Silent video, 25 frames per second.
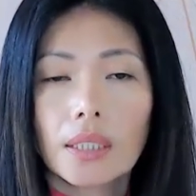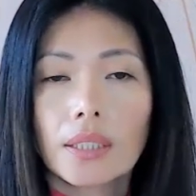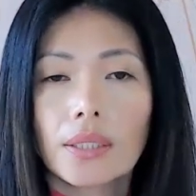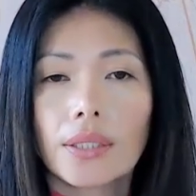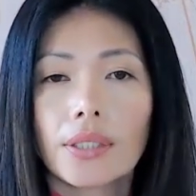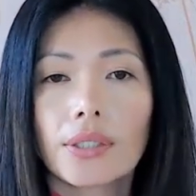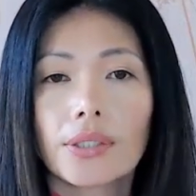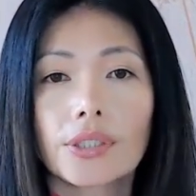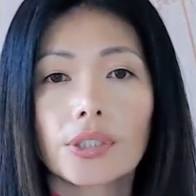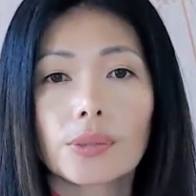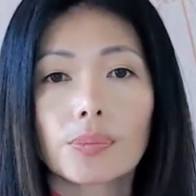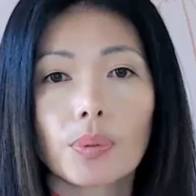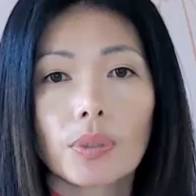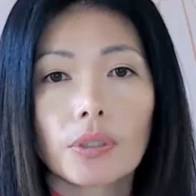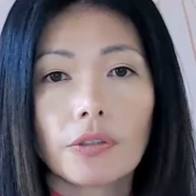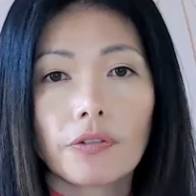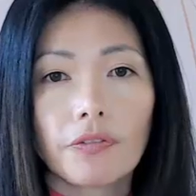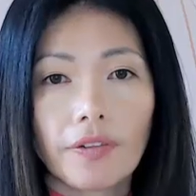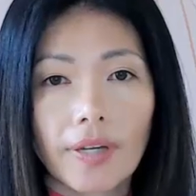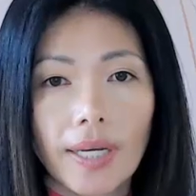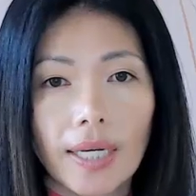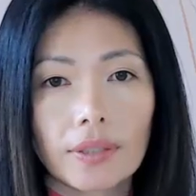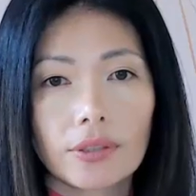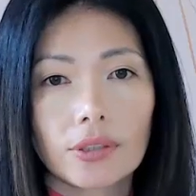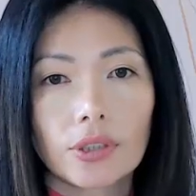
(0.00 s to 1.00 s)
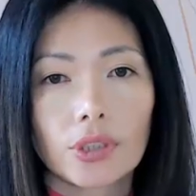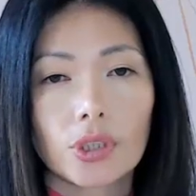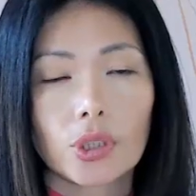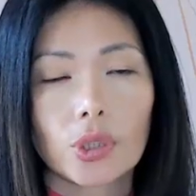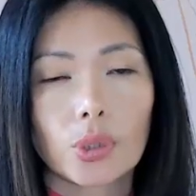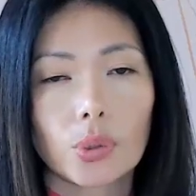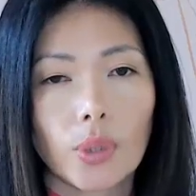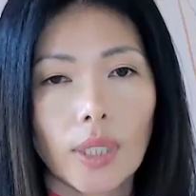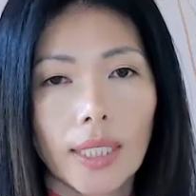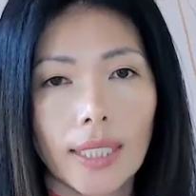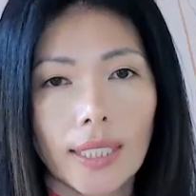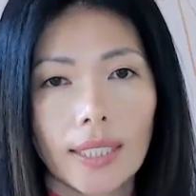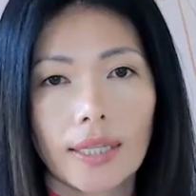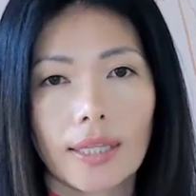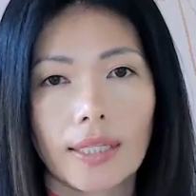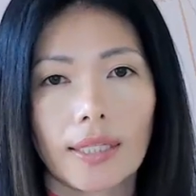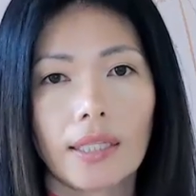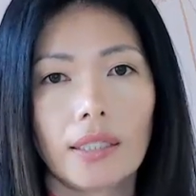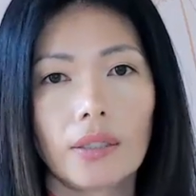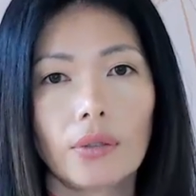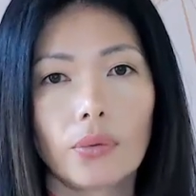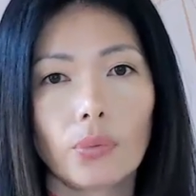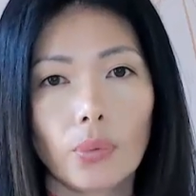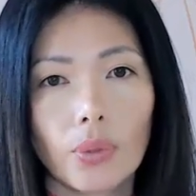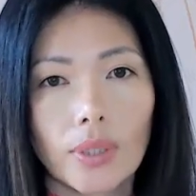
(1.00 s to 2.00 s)
there is profound strength
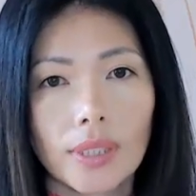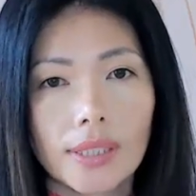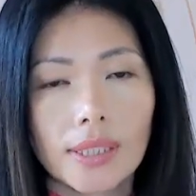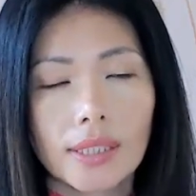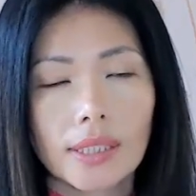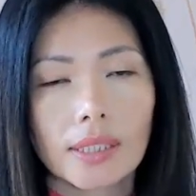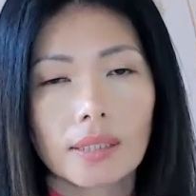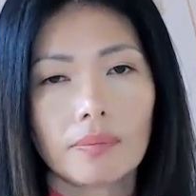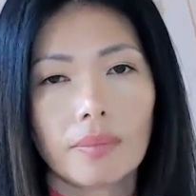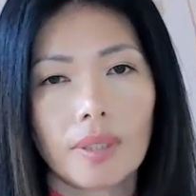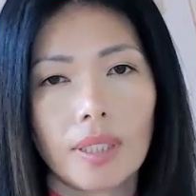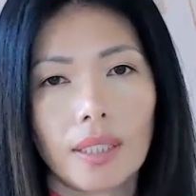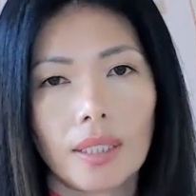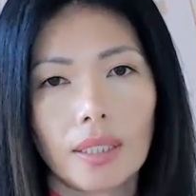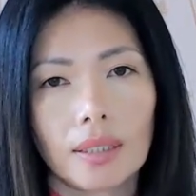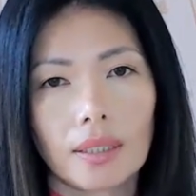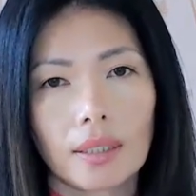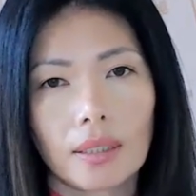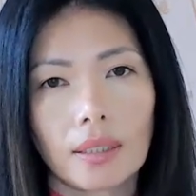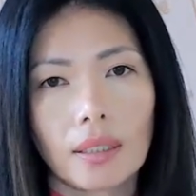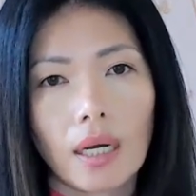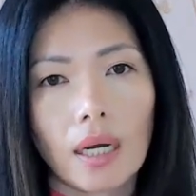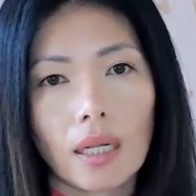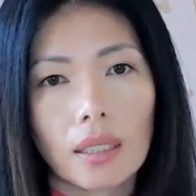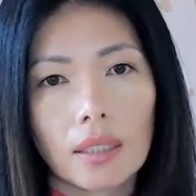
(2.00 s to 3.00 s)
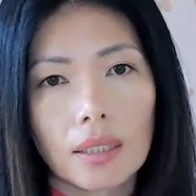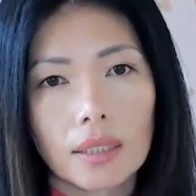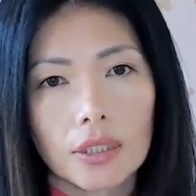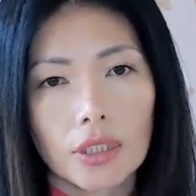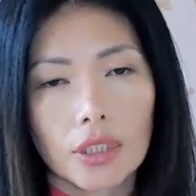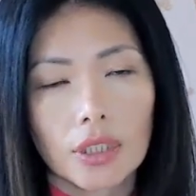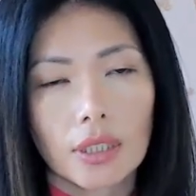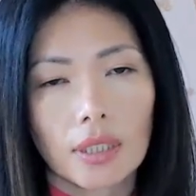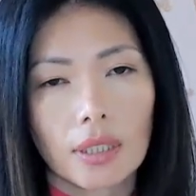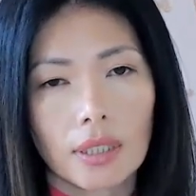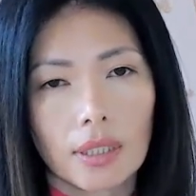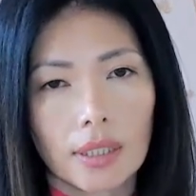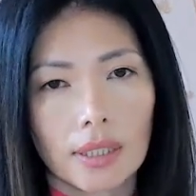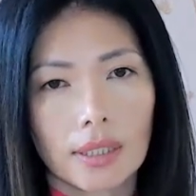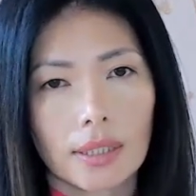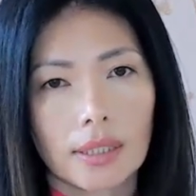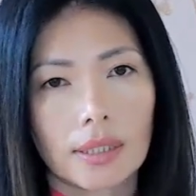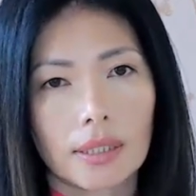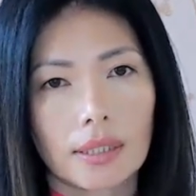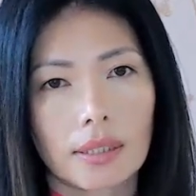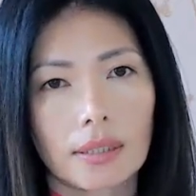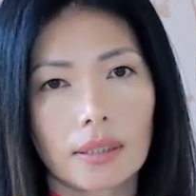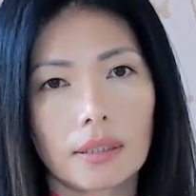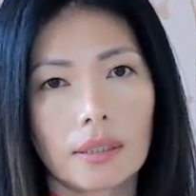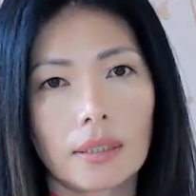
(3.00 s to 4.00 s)
and wisdom in acknowledging
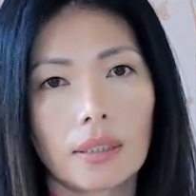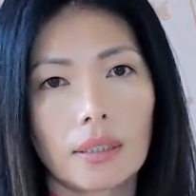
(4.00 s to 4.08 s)
this.